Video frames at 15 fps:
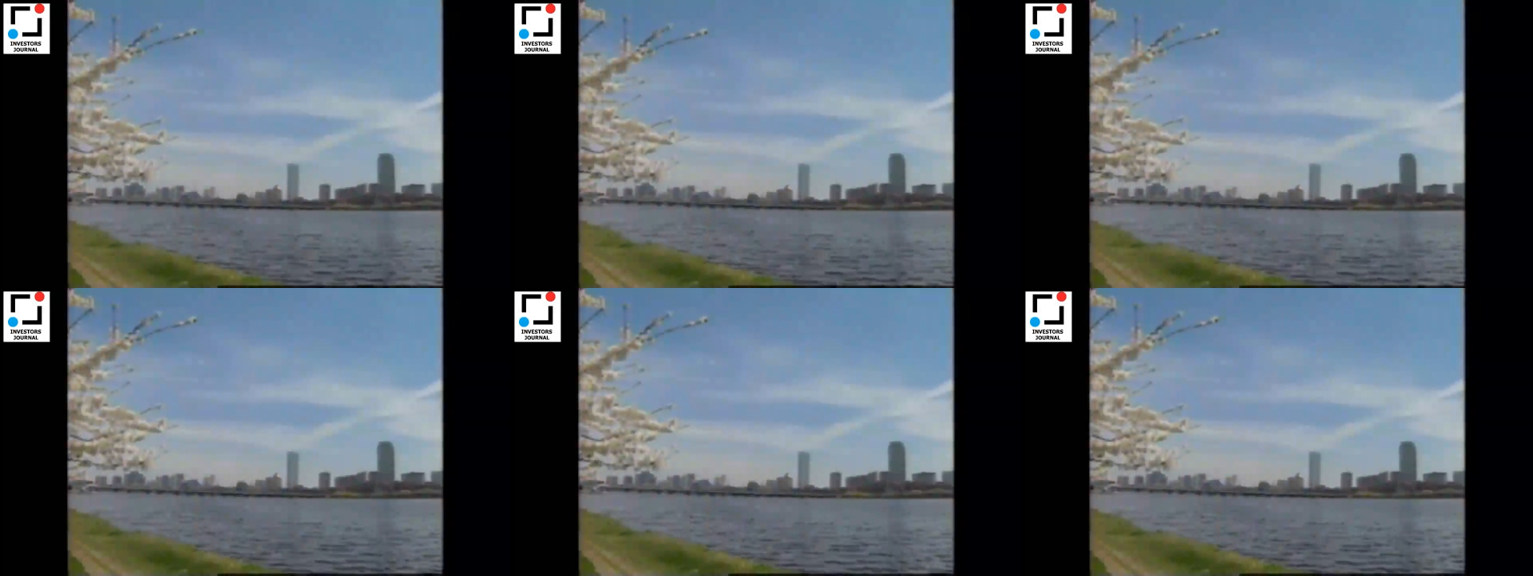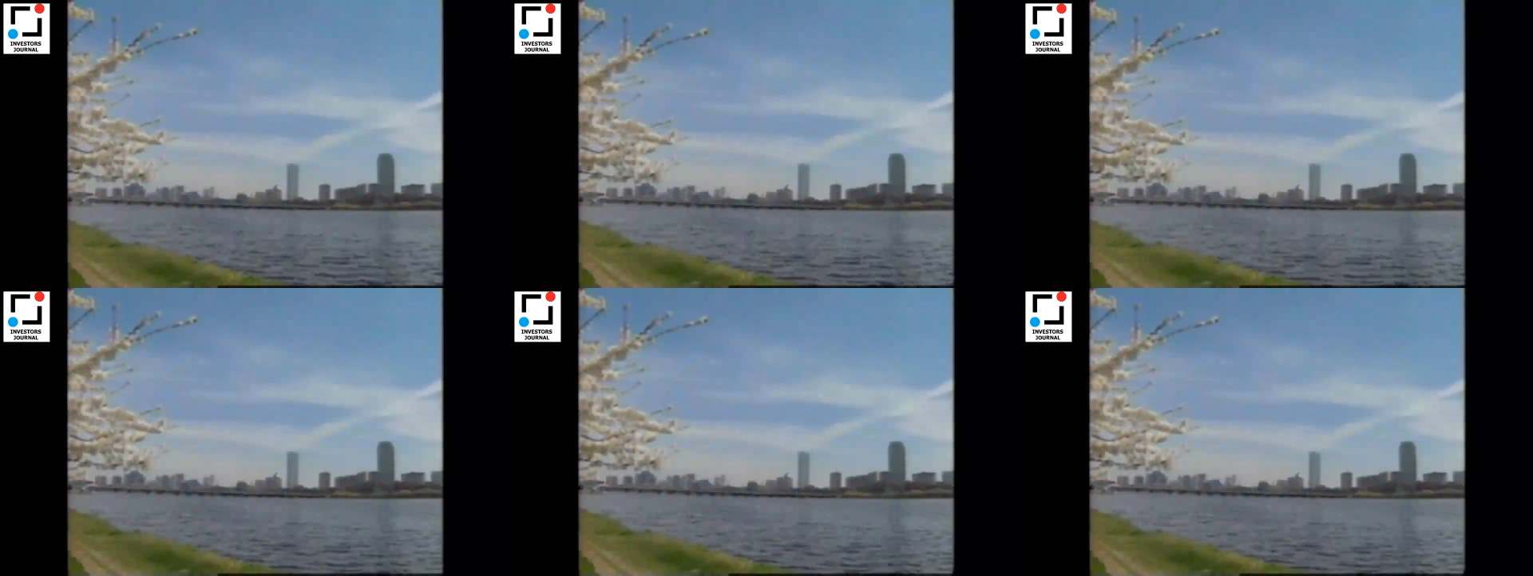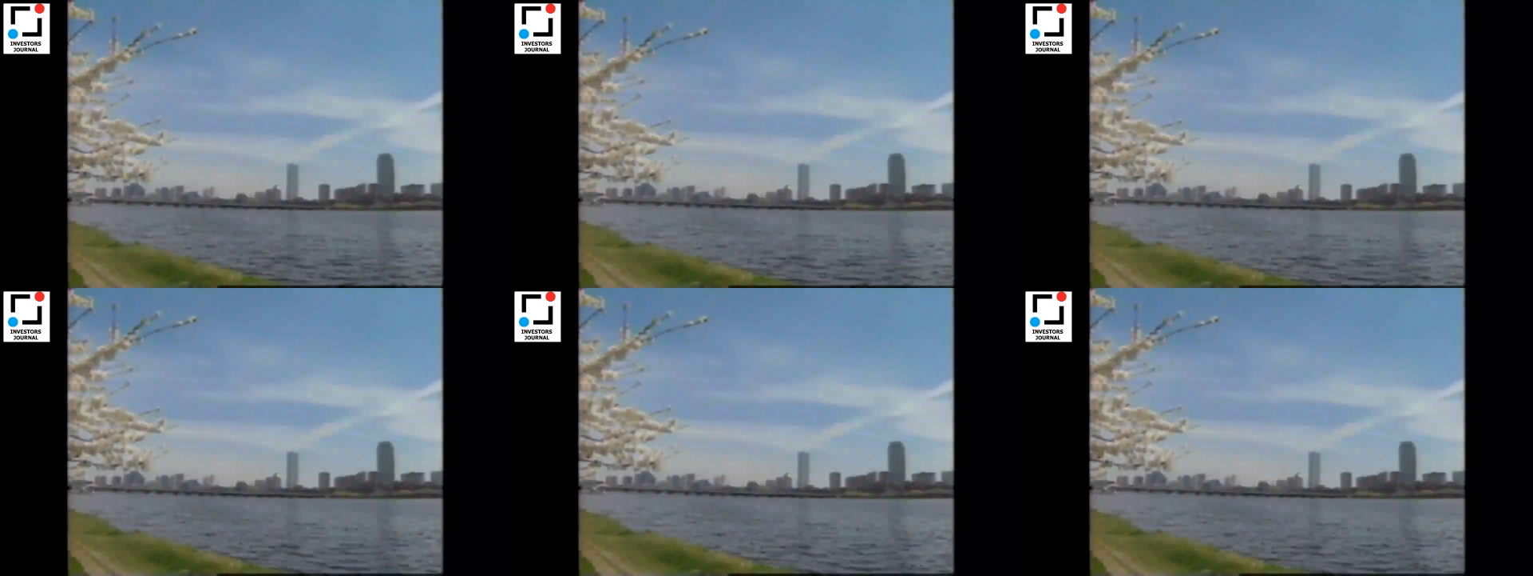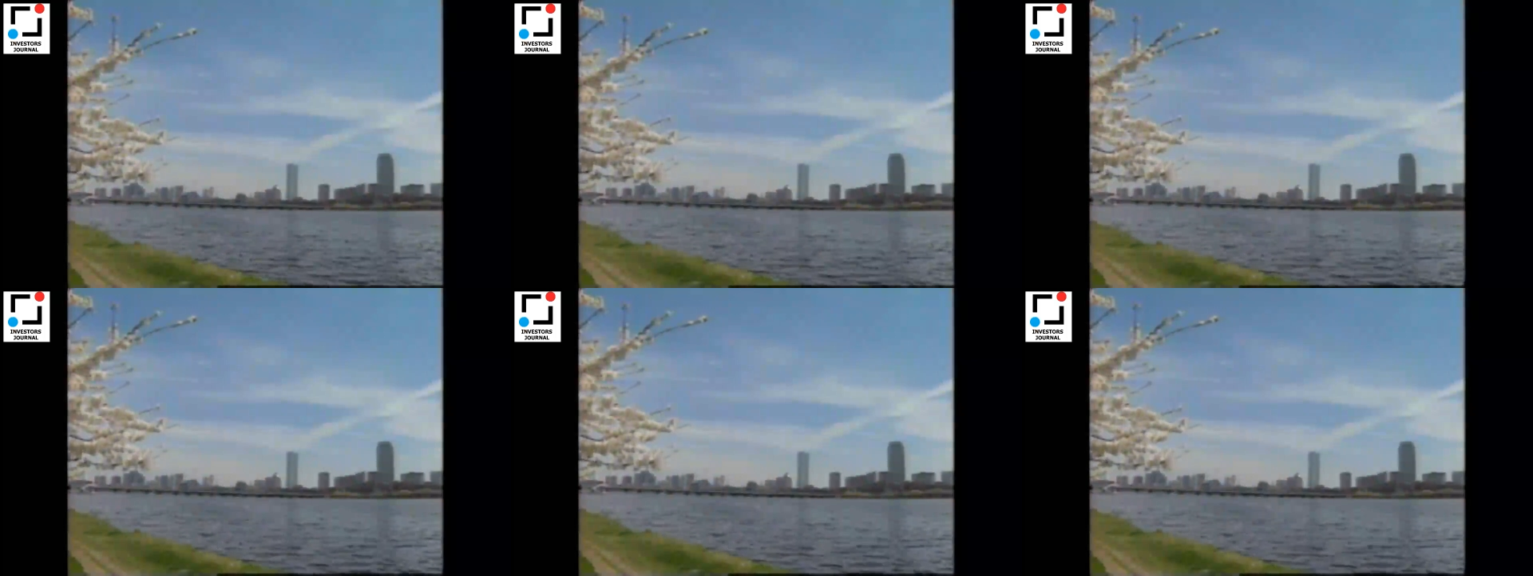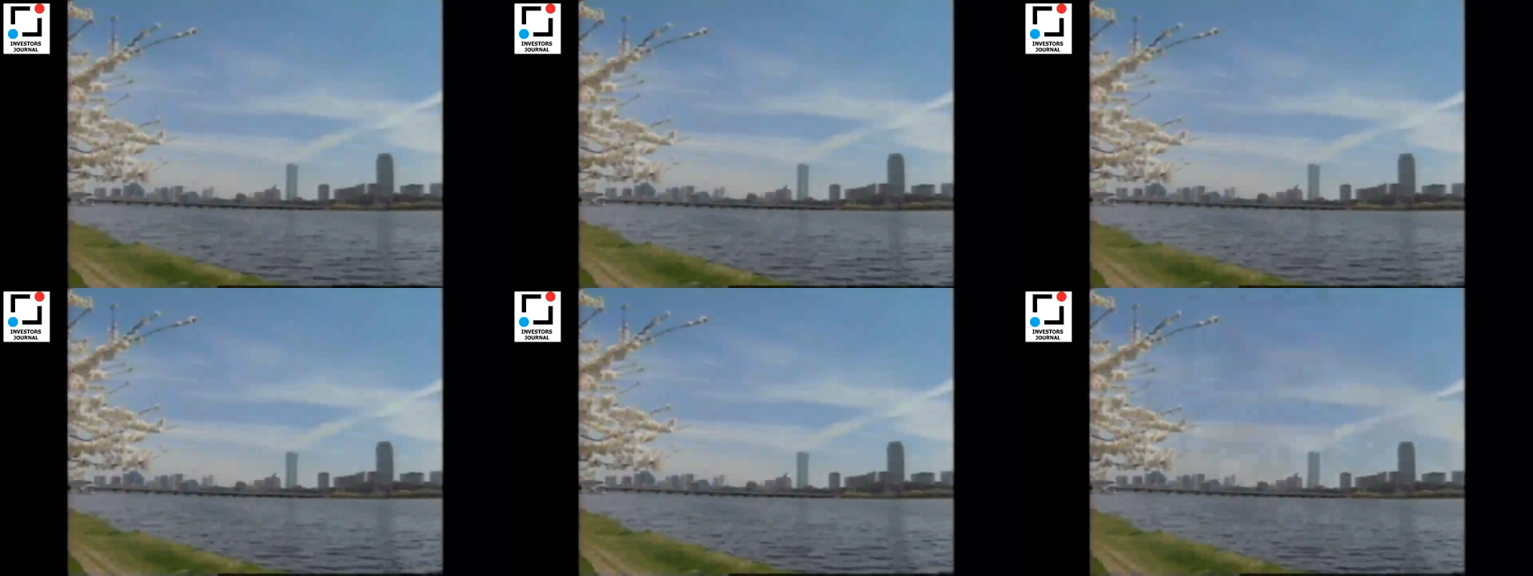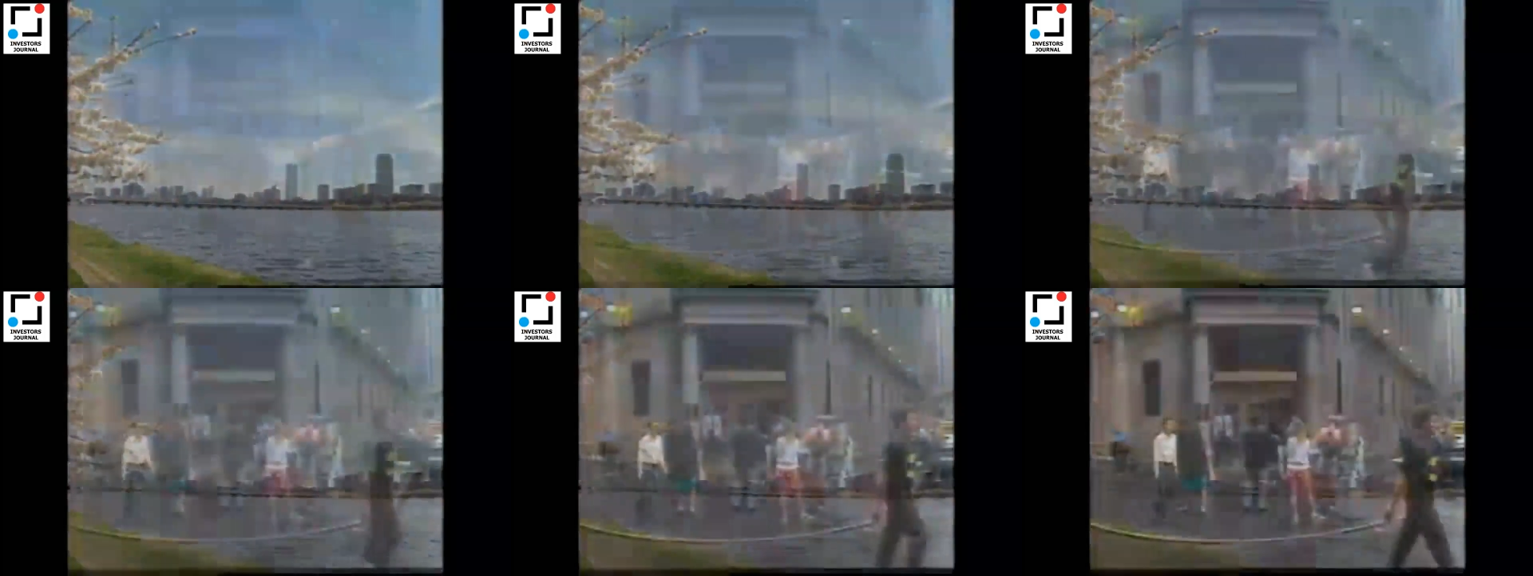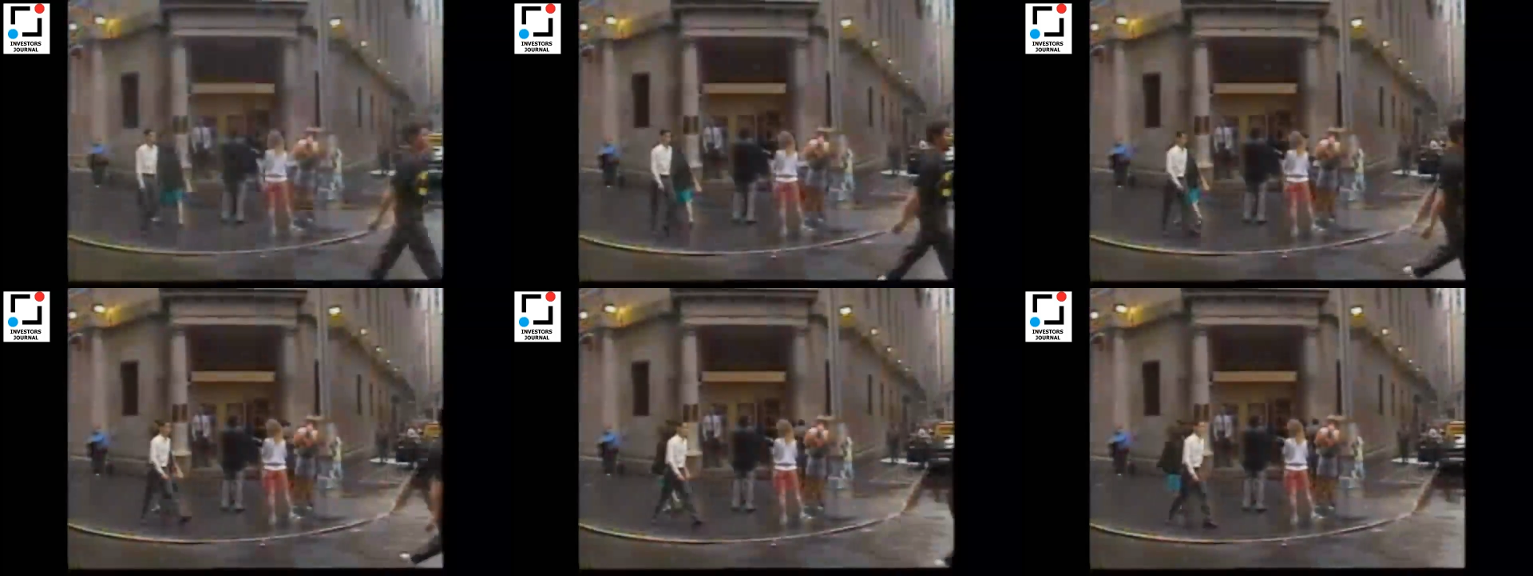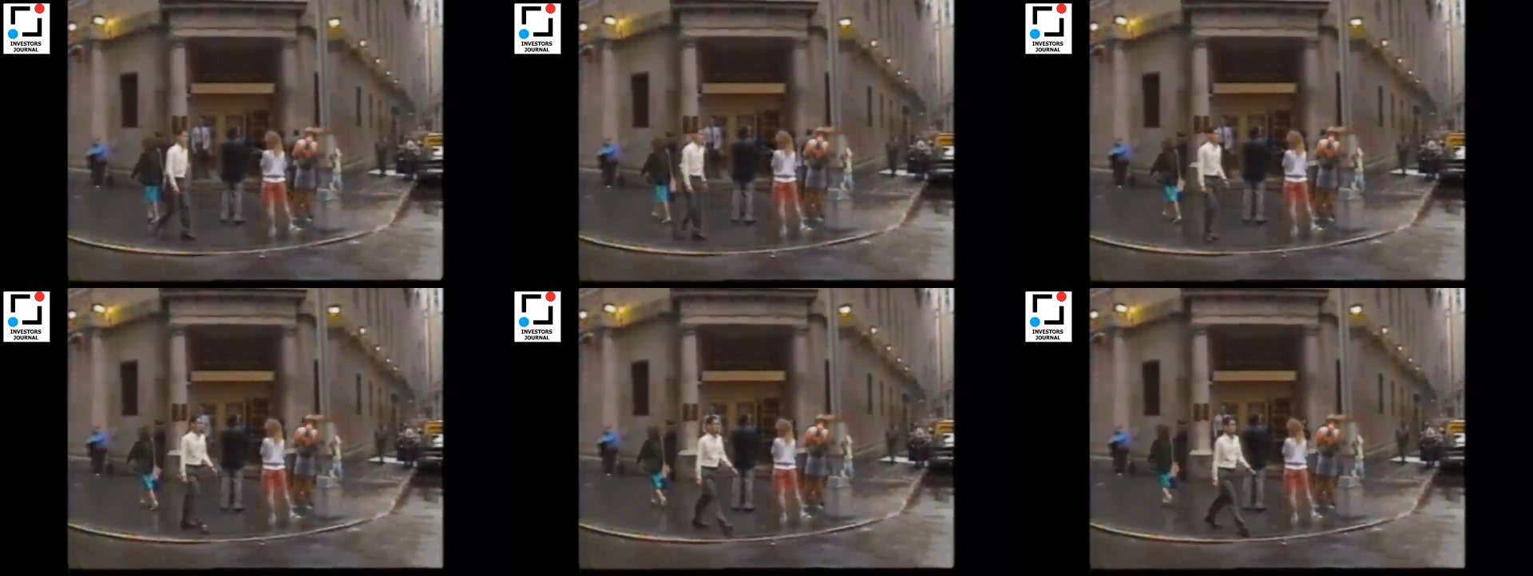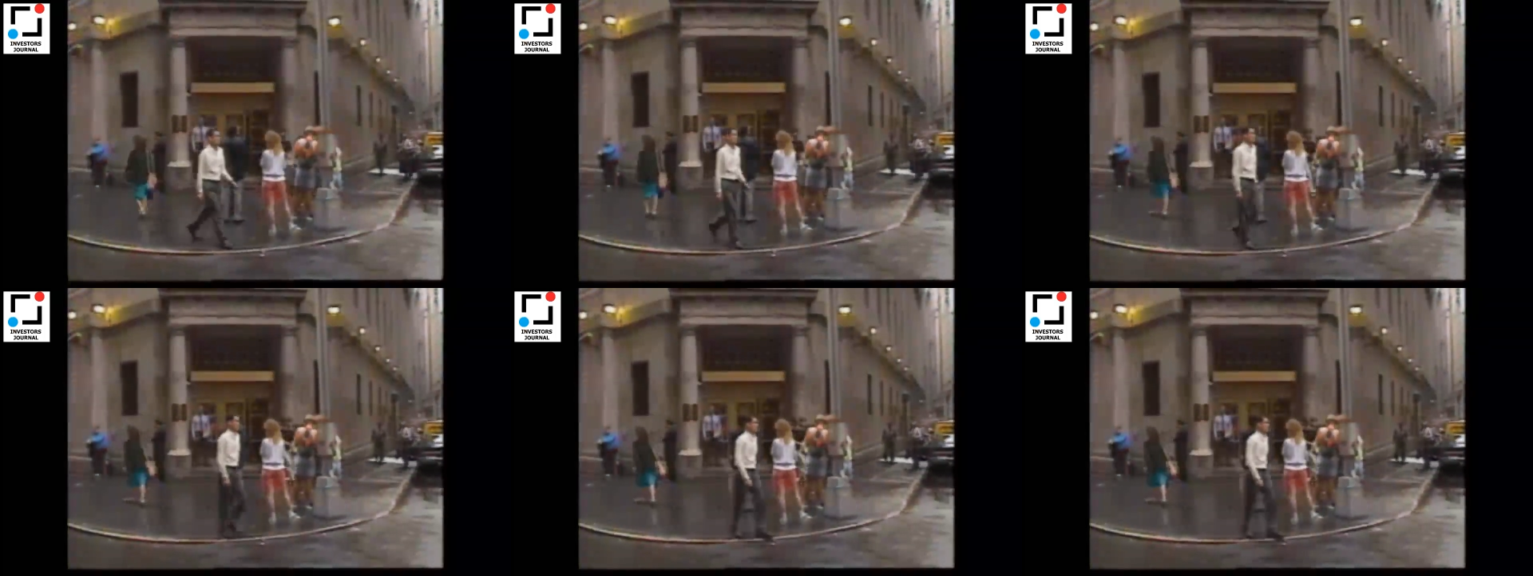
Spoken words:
No face is visible, so there are no lips to read.